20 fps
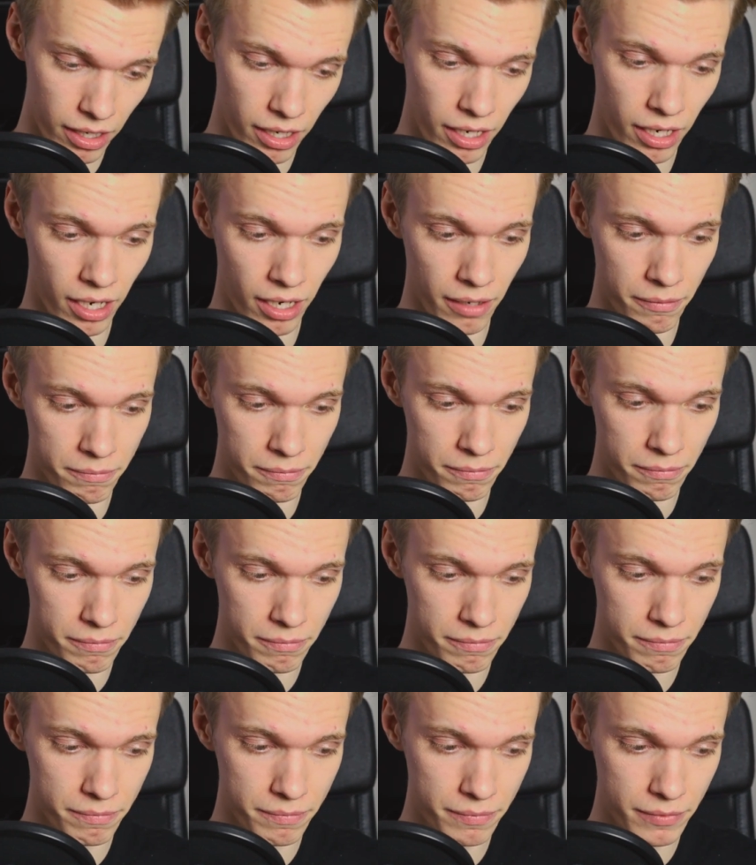
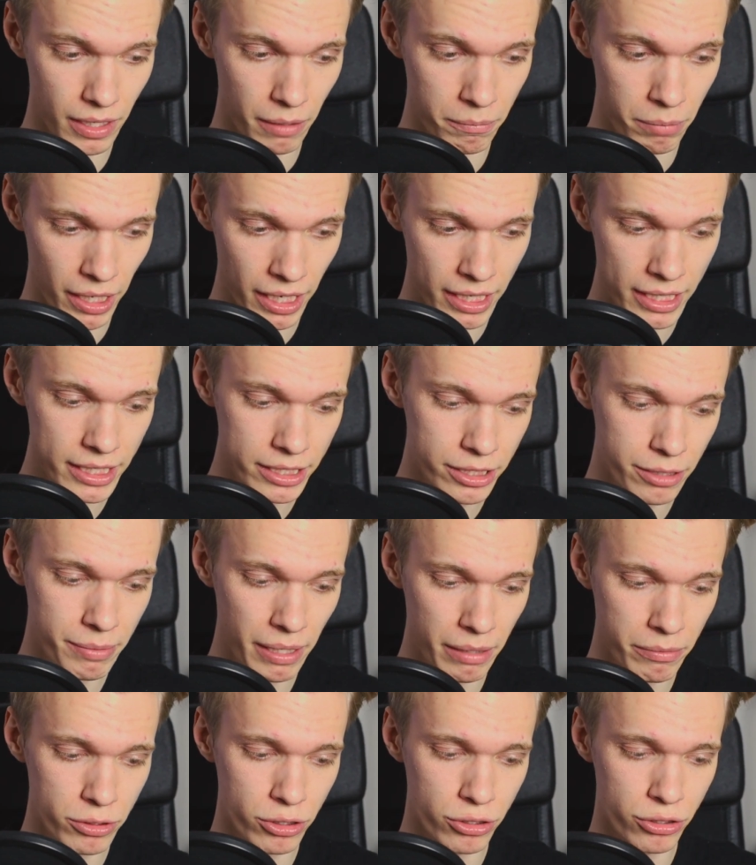But I need to be
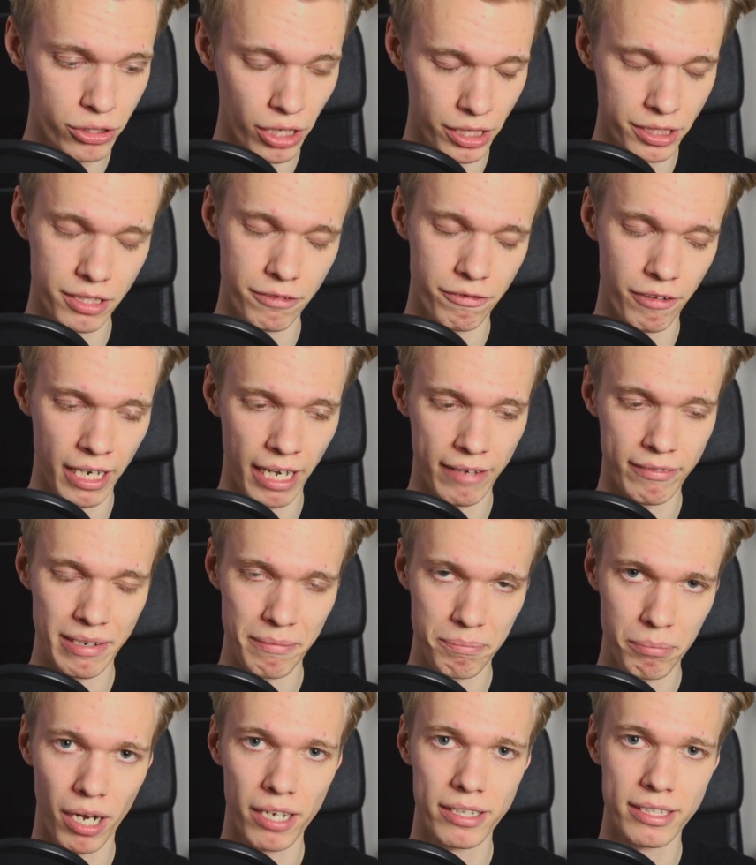able to justify having
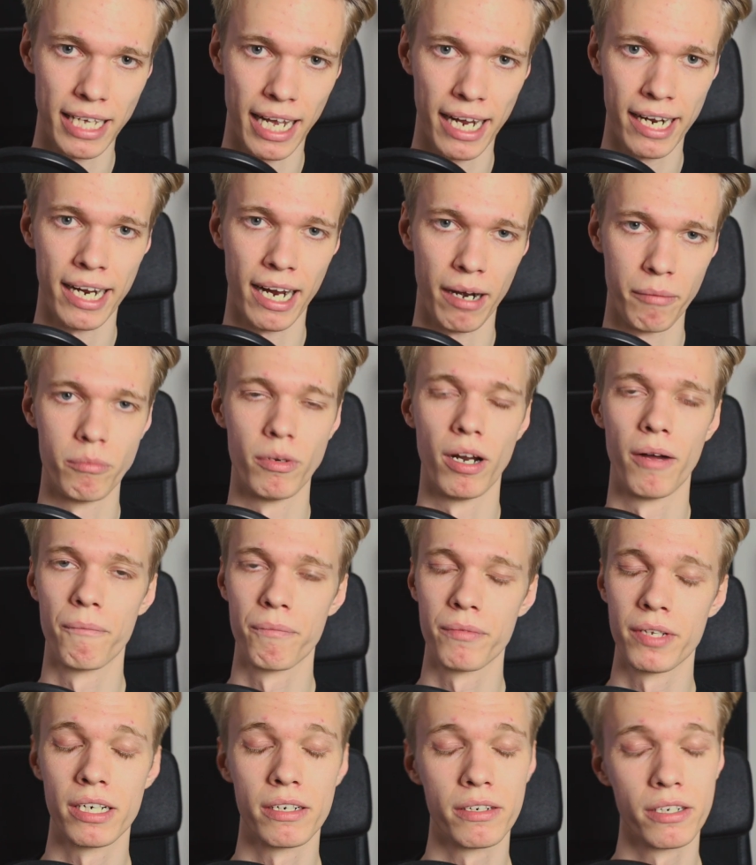bought that camera.
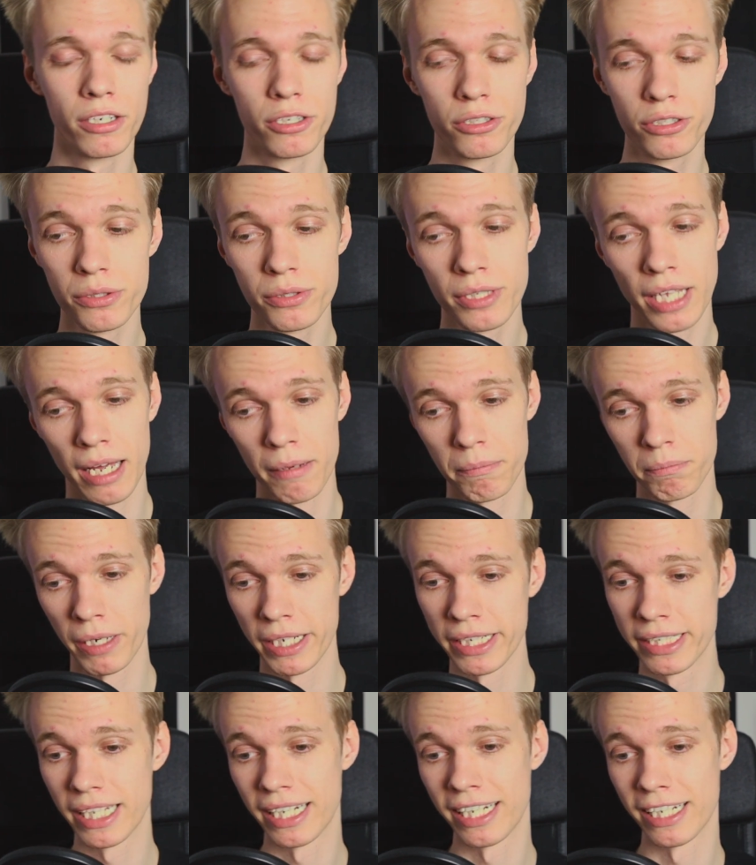And I'm going to do that by
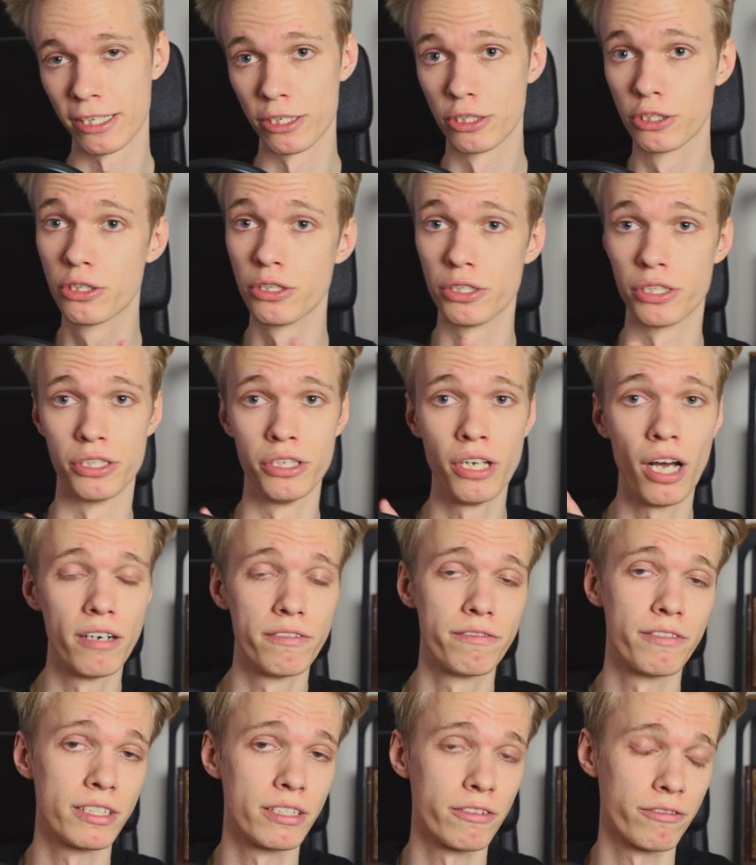getting good
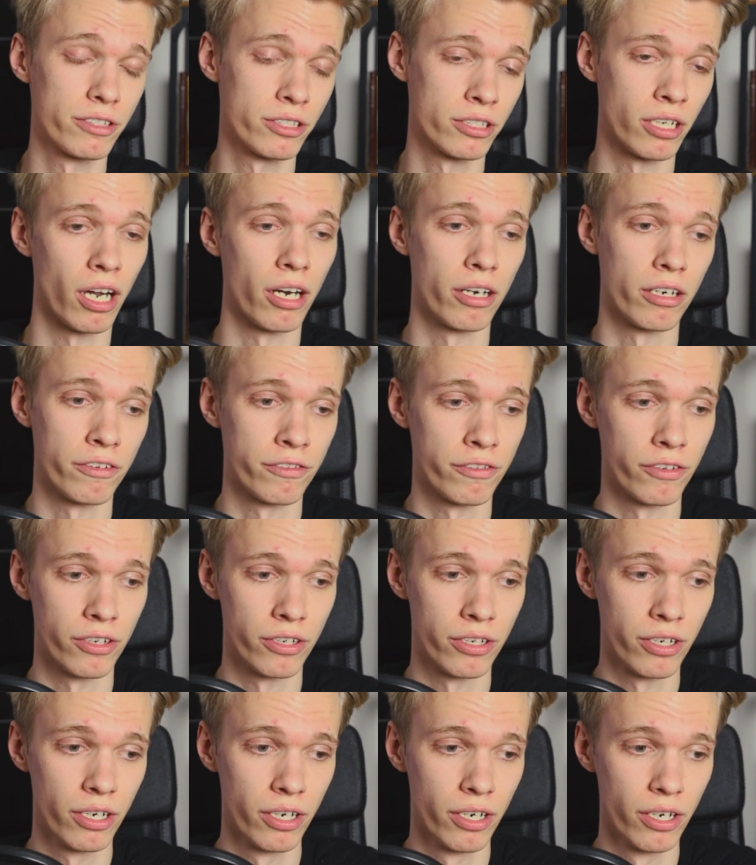enough as a
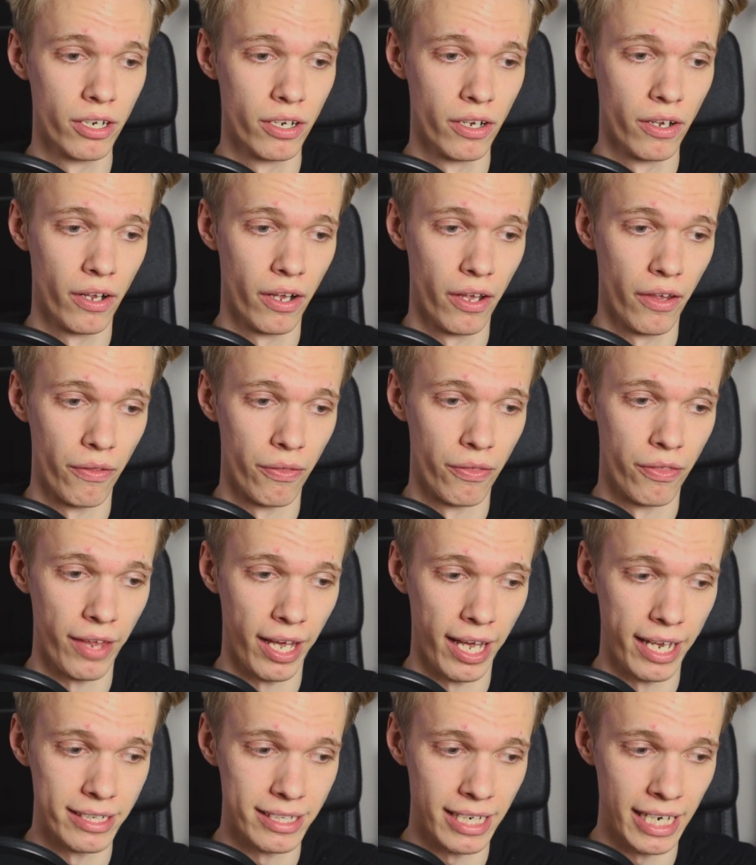photographer
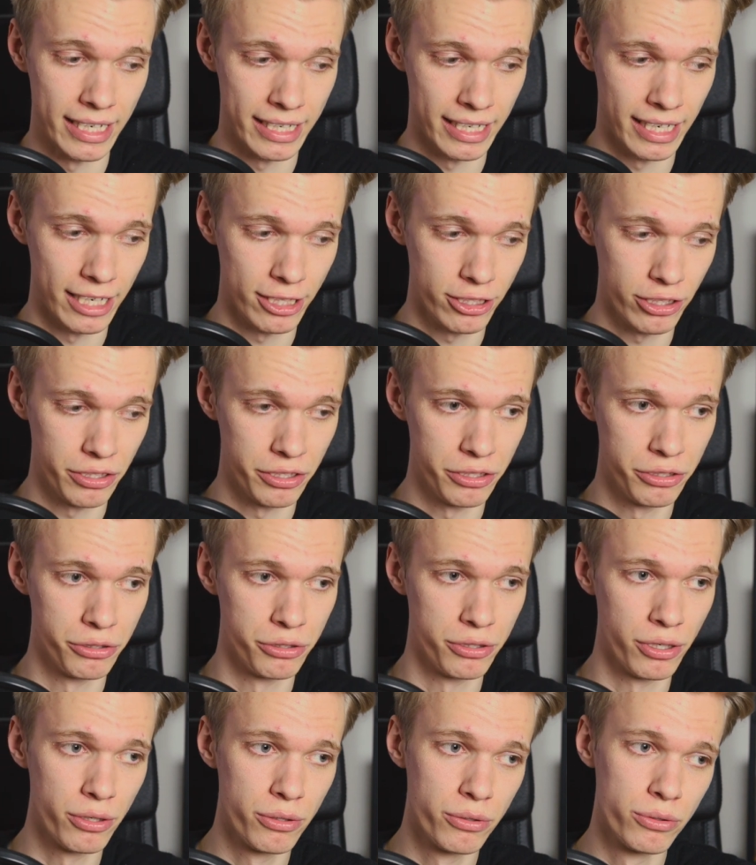that I can actually
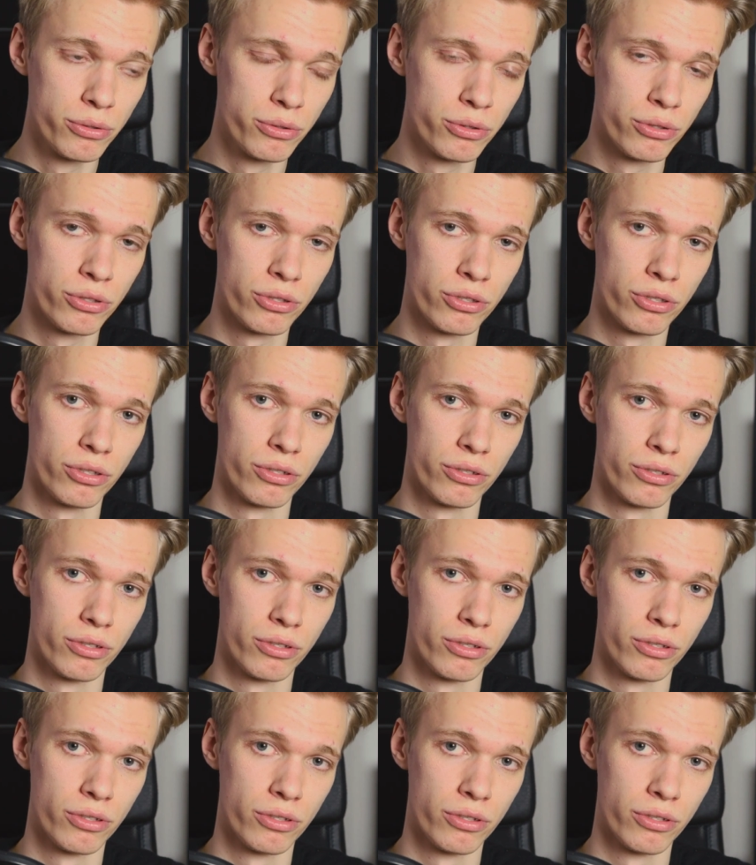use,